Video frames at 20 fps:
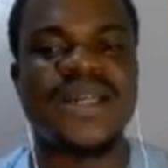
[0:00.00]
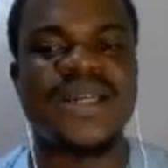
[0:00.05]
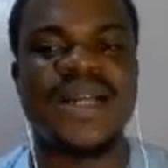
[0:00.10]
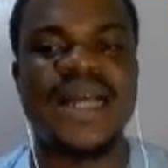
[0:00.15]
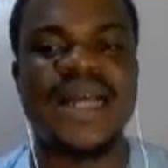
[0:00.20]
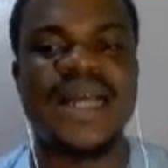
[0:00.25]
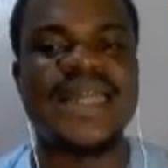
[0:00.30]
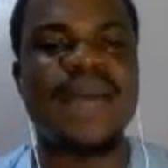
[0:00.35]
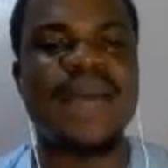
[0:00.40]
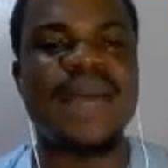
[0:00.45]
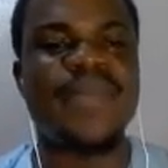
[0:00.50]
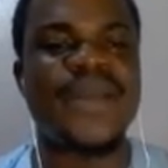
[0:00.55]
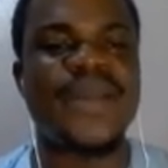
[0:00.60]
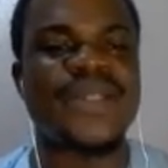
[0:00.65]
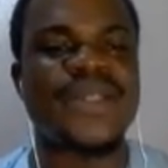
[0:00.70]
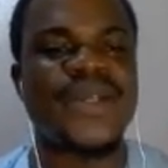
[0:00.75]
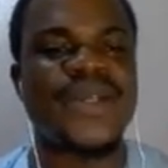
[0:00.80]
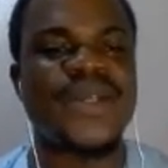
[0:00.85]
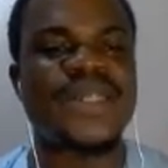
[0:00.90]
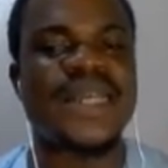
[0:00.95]
At that
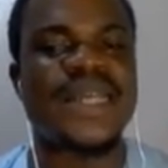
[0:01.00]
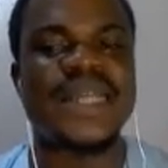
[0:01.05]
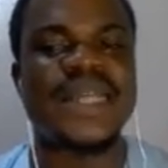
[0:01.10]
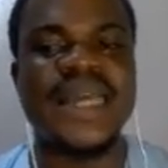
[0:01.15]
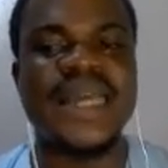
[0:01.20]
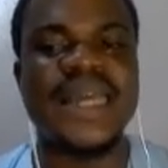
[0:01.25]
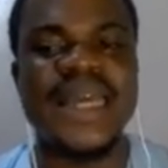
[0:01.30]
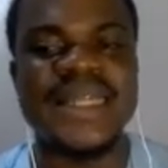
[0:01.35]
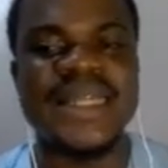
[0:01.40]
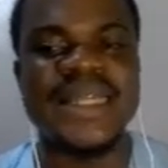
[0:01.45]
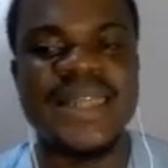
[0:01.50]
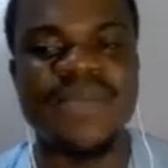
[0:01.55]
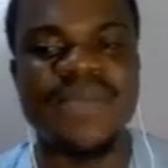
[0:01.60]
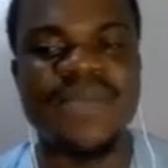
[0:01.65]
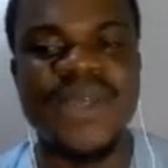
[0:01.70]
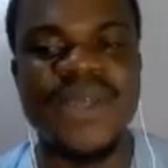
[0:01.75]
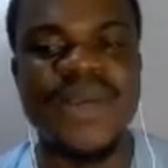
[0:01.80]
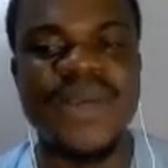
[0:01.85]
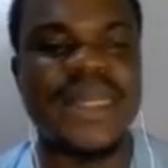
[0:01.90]
point, just say, can I examine you?